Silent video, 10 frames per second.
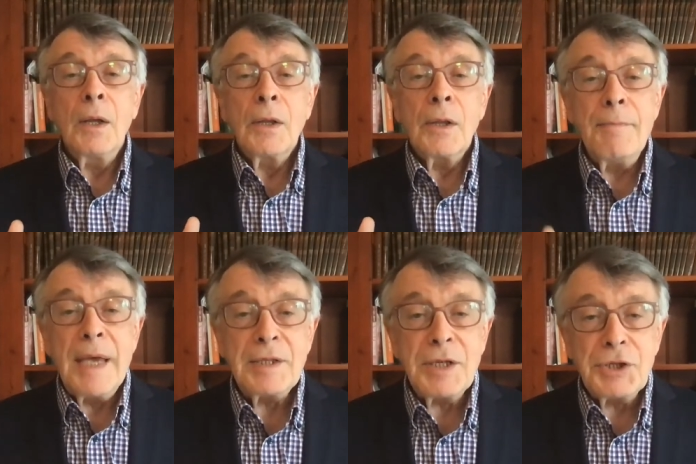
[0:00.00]
The
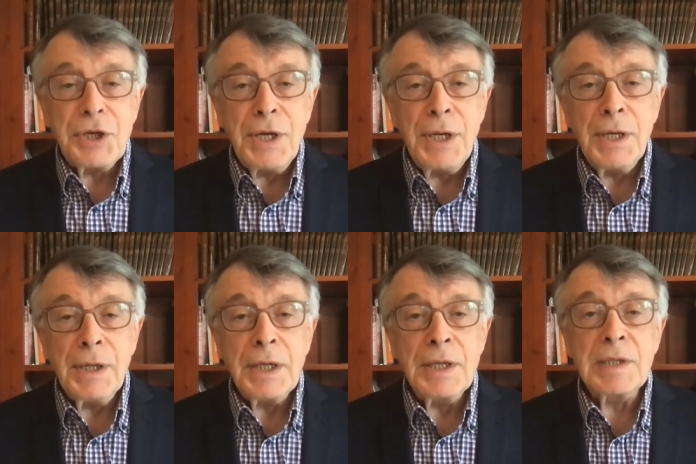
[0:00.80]
message
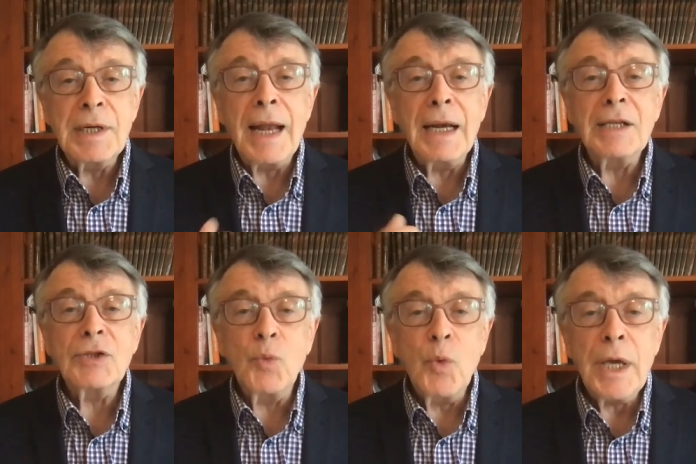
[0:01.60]
here is that
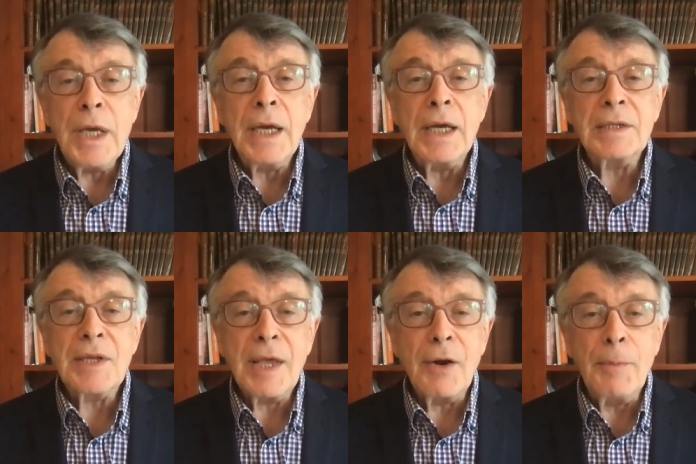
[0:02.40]
unless we as
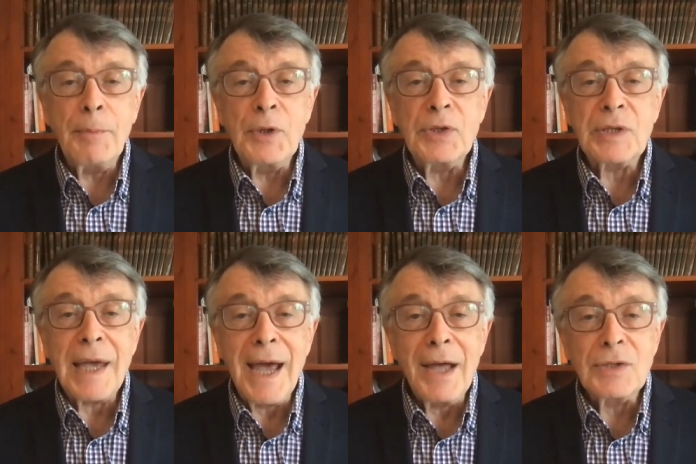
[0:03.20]
therapists,
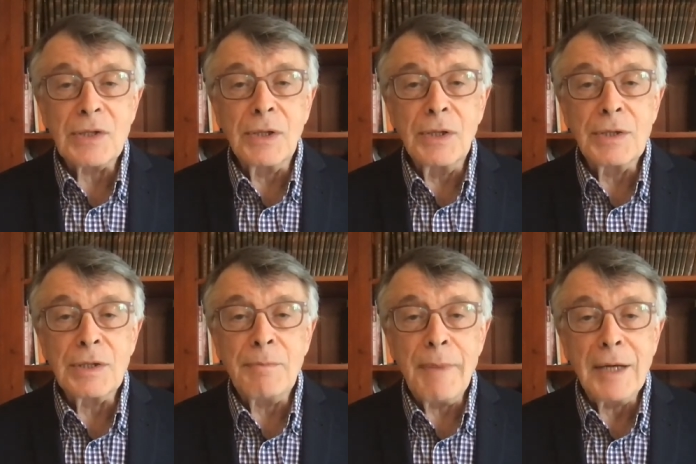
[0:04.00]

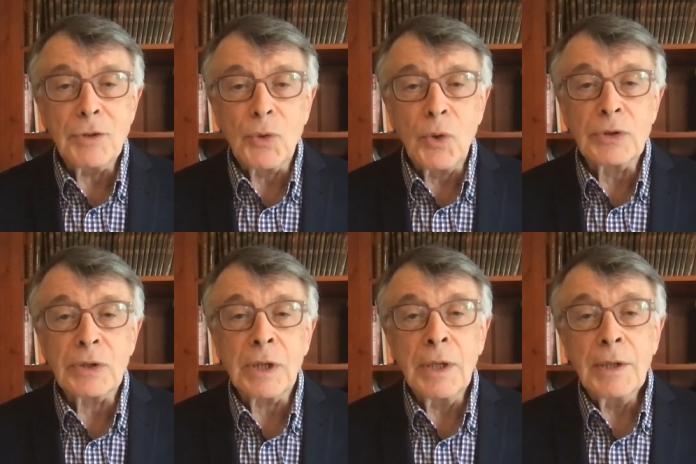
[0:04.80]
counselors,
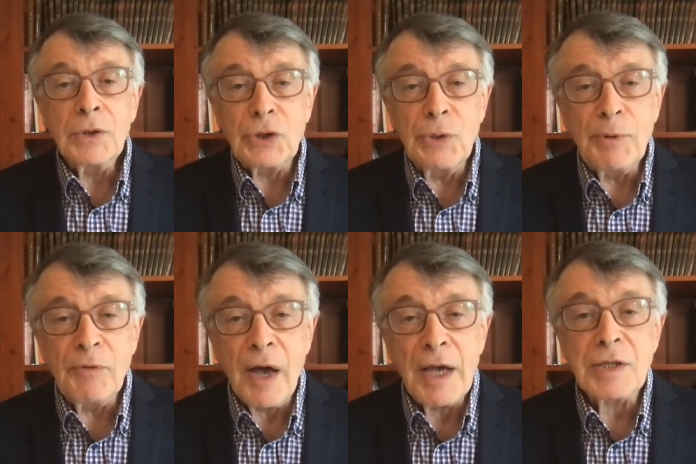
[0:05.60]
mentors,
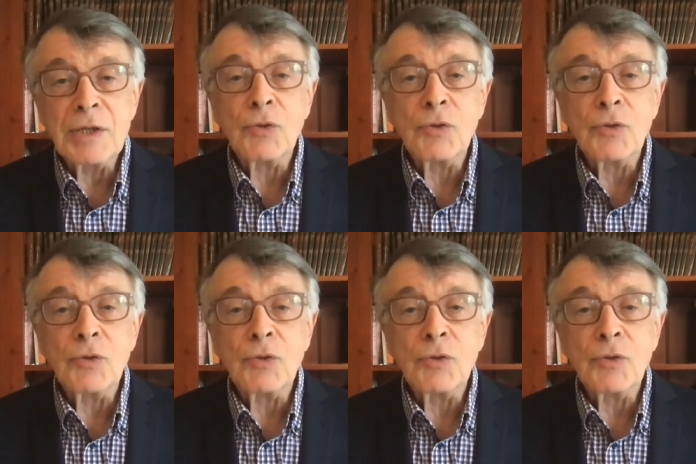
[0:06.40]
supervisors